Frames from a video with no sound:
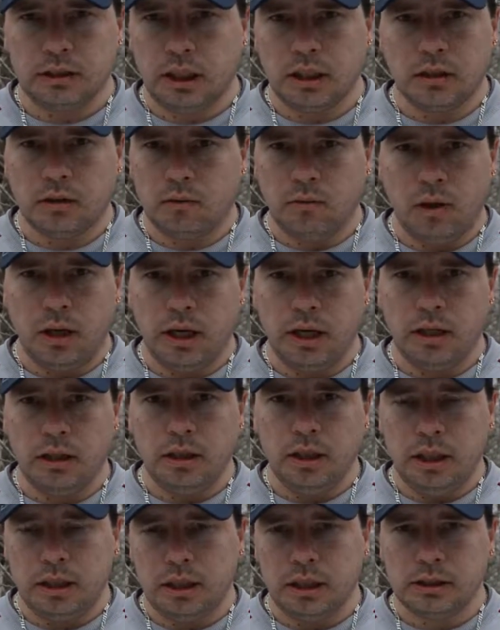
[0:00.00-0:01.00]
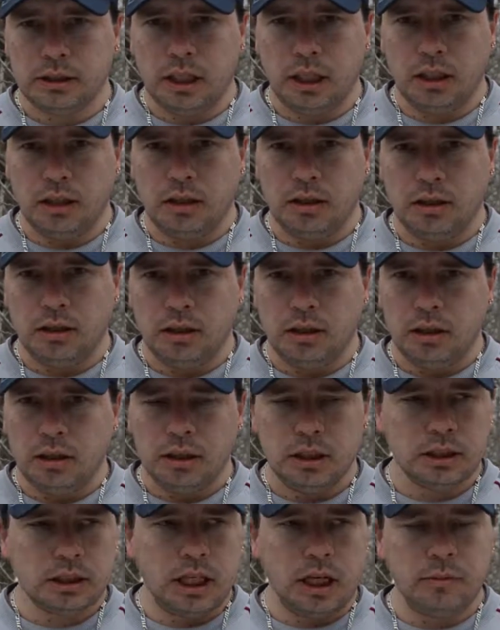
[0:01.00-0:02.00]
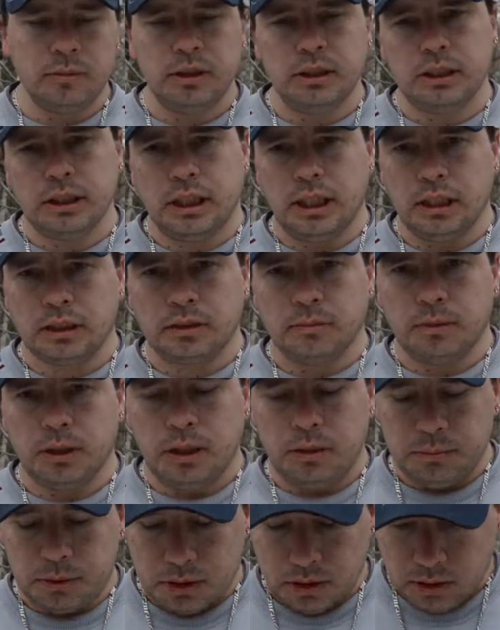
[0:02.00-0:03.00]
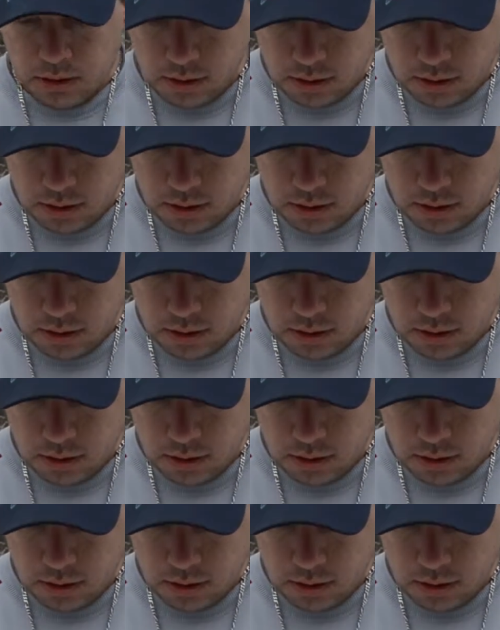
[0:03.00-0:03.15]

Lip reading: I don't know why it does that. This camera needs a kick sometimes.